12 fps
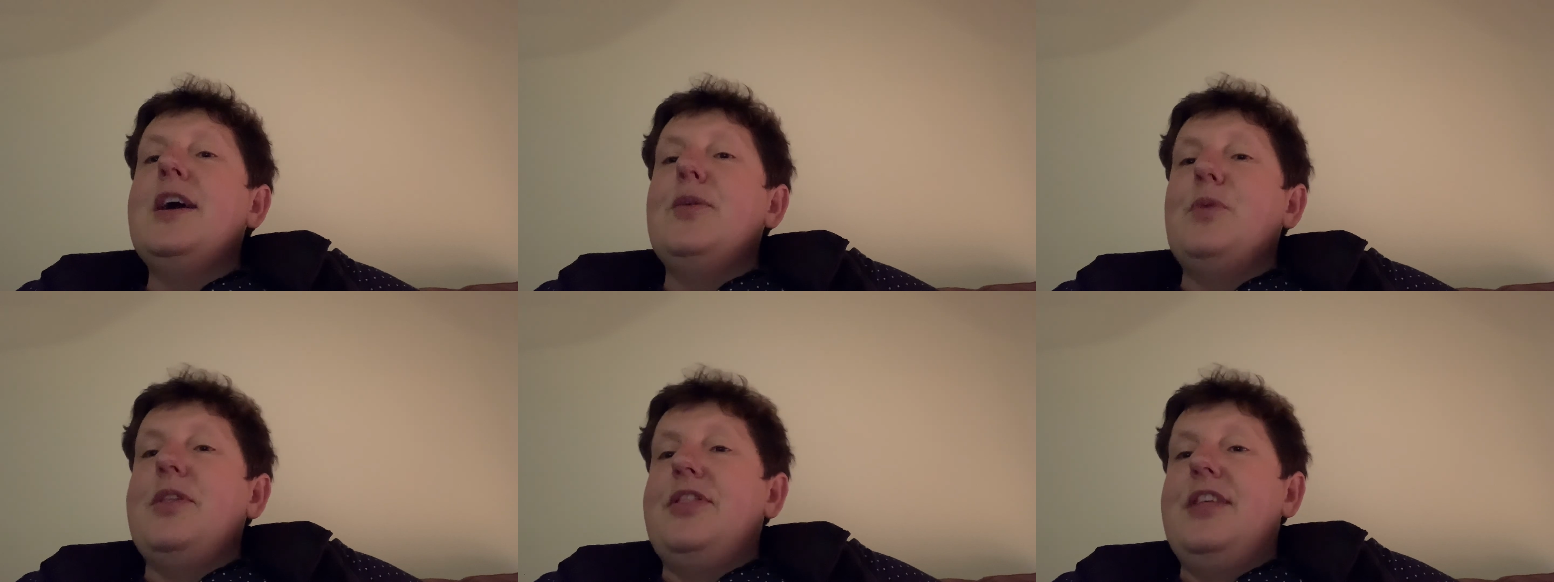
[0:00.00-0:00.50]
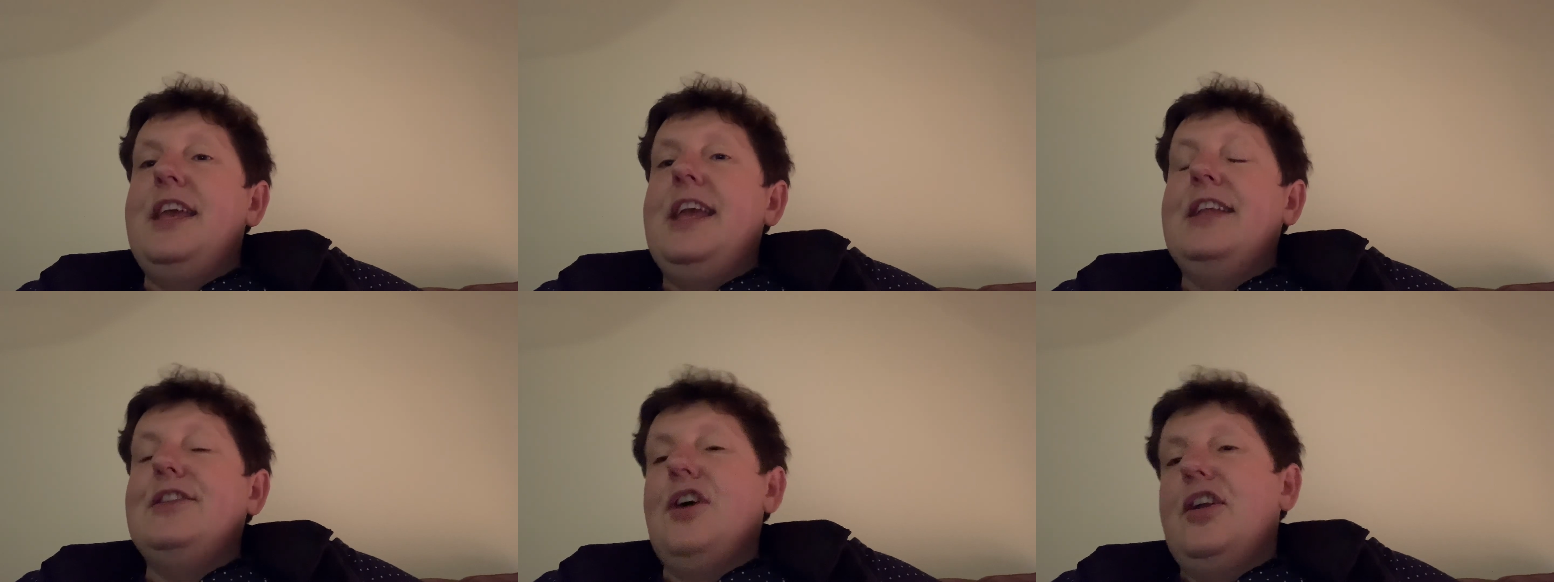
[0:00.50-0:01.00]
with
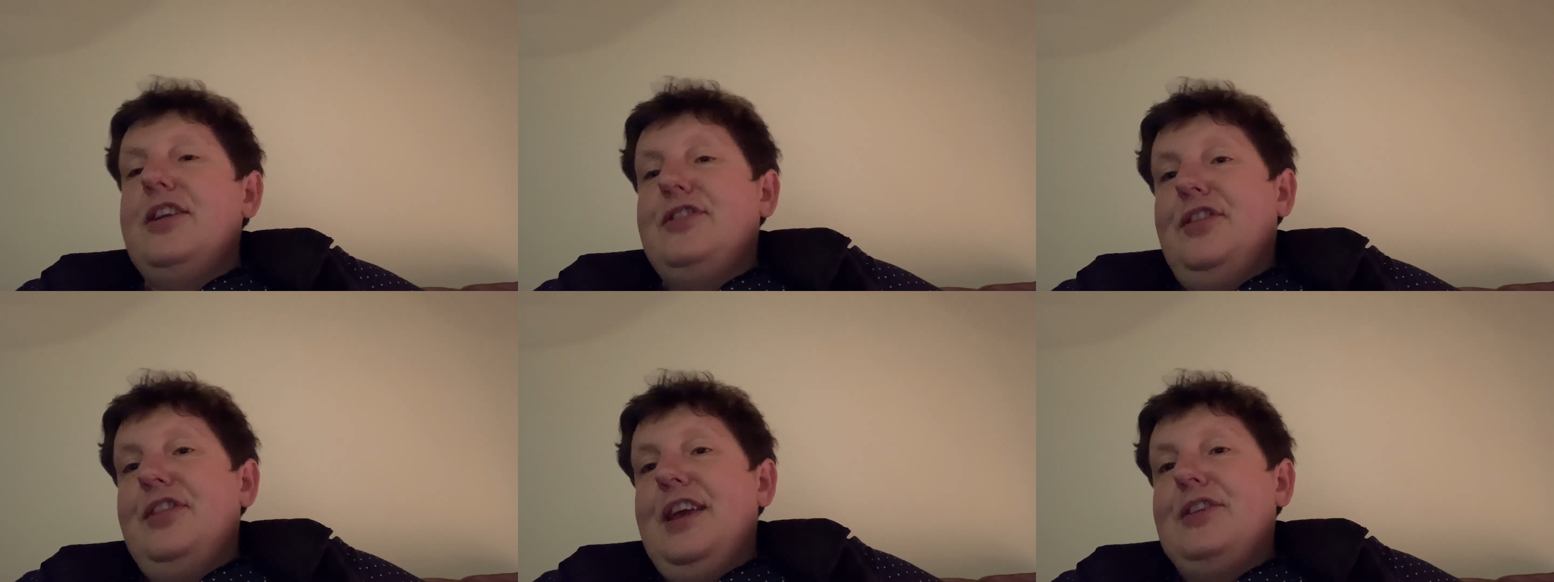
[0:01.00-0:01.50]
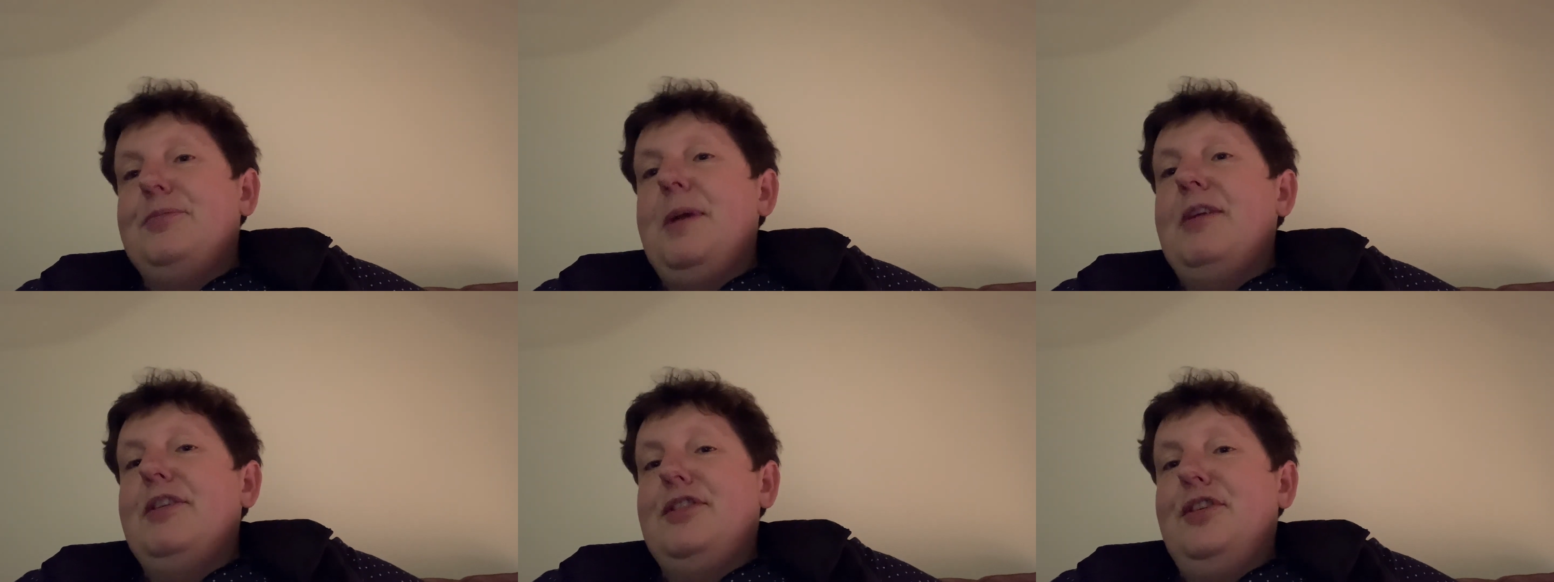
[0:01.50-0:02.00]
the knowledge and the
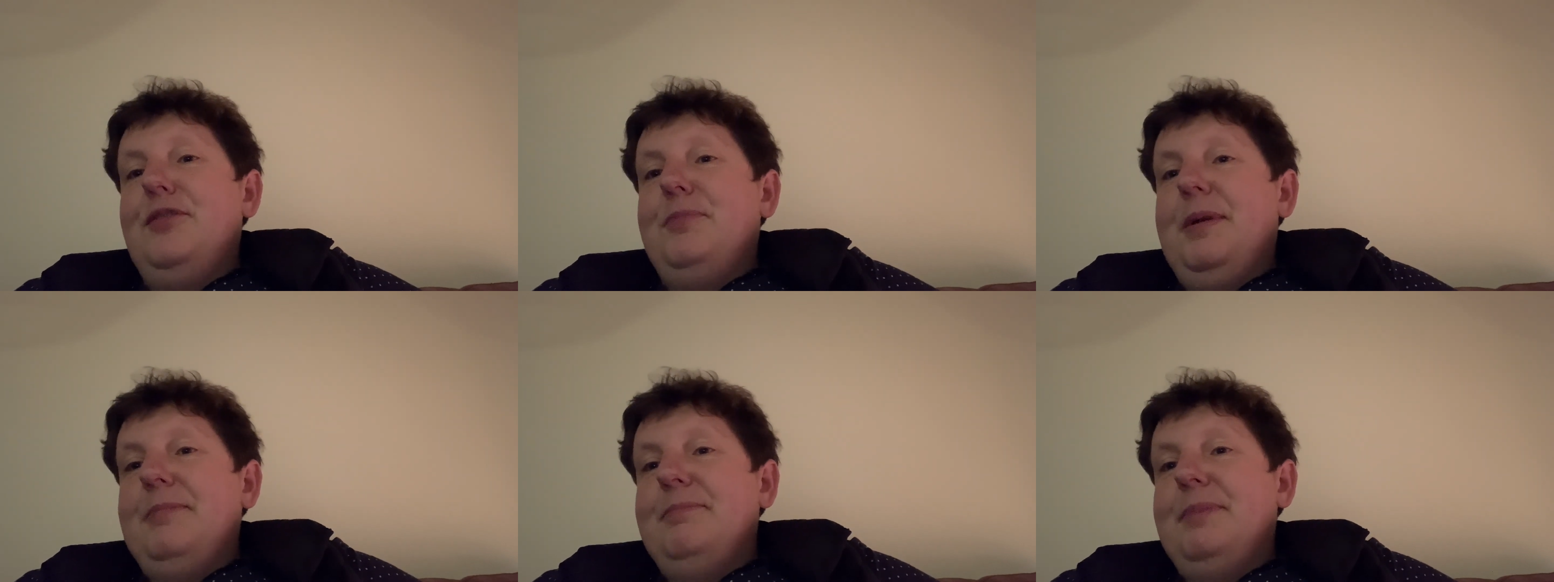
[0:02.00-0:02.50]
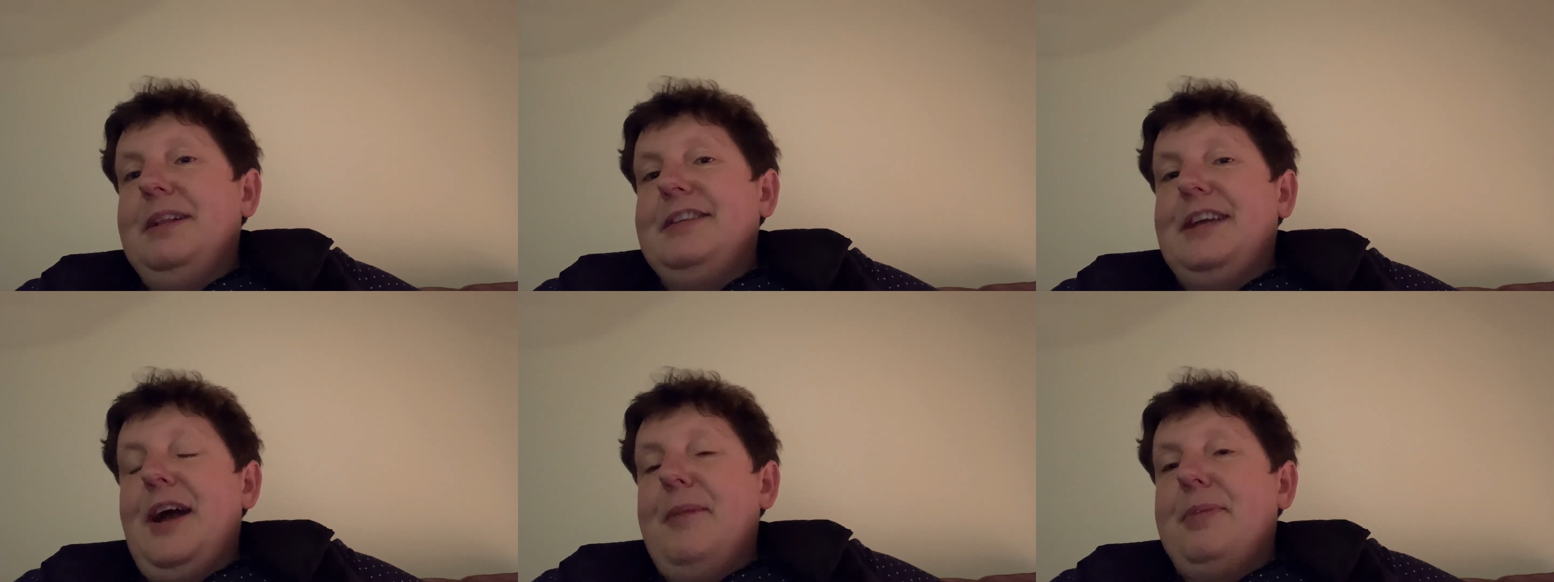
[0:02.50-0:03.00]
experience you've been
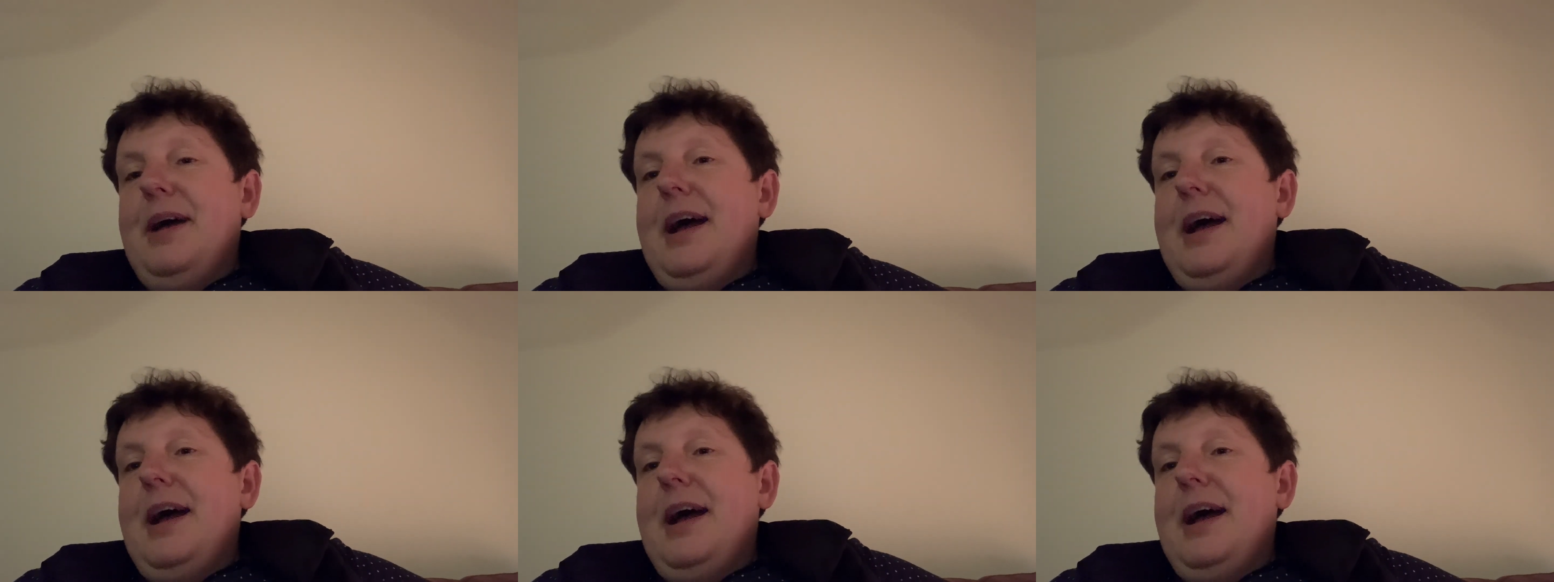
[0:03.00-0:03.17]
building up